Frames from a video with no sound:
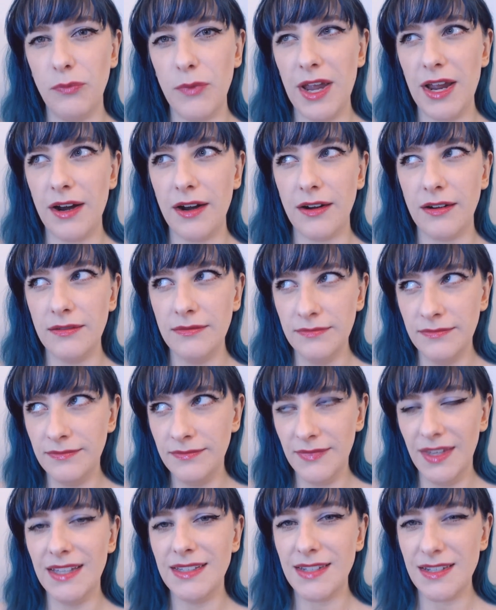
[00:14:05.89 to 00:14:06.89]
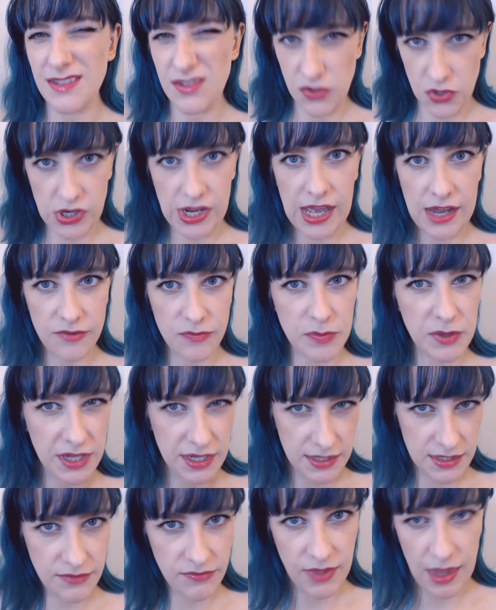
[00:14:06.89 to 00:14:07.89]
where it doesn't look out of
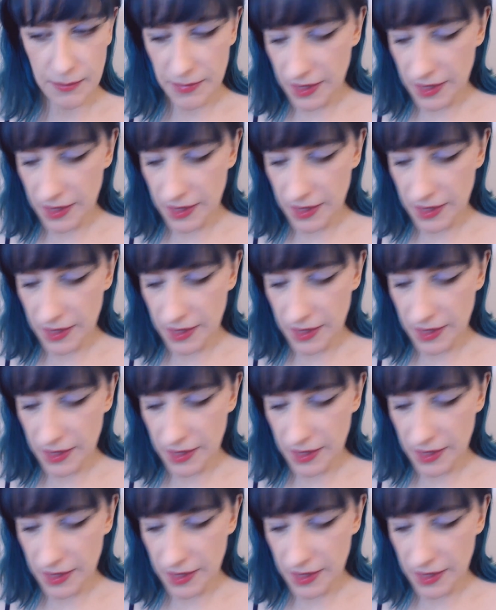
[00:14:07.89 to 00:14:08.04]
place, if